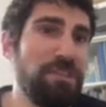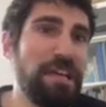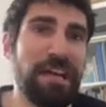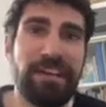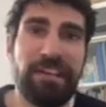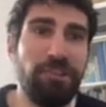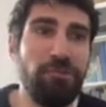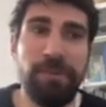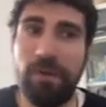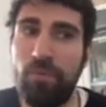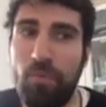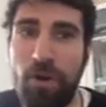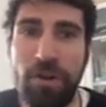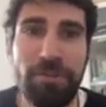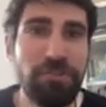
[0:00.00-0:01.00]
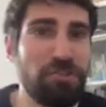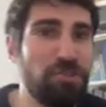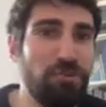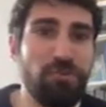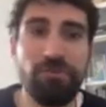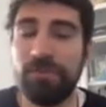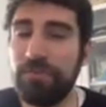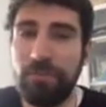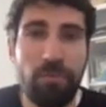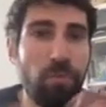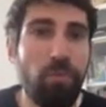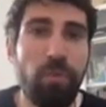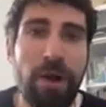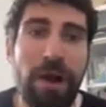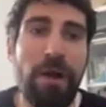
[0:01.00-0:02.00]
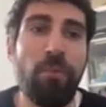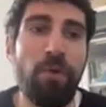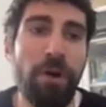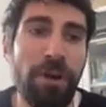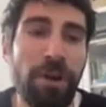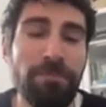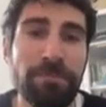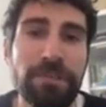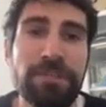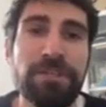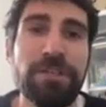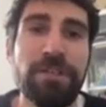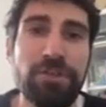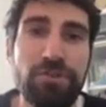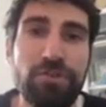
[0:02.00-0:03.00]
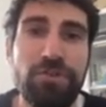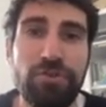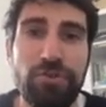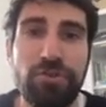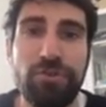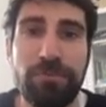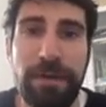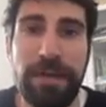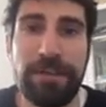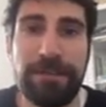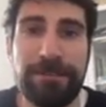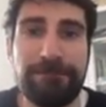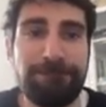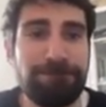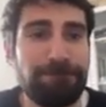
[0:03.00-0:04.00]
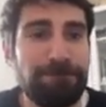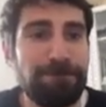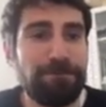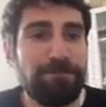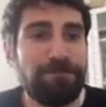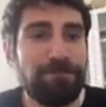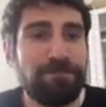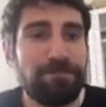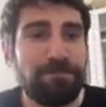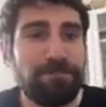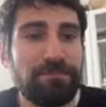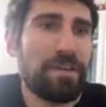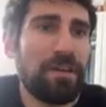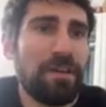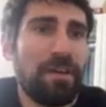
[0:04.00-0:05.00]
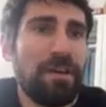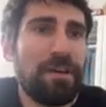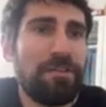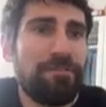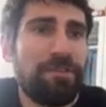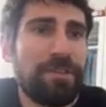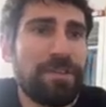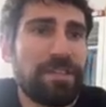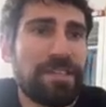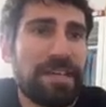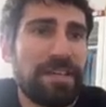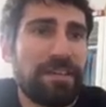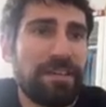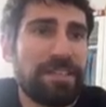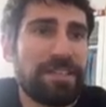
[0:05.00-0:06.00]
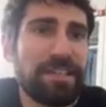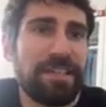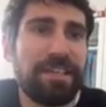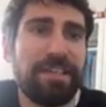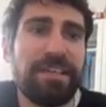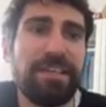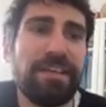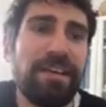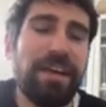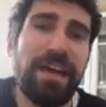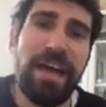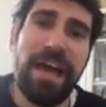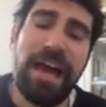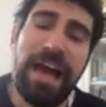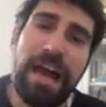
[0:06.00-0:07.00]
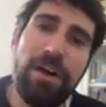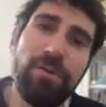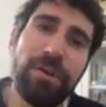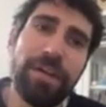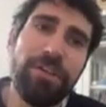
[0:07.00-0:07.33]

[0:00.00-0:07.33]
Can you make 1, 2? What numbers do you make? For the second idea here, how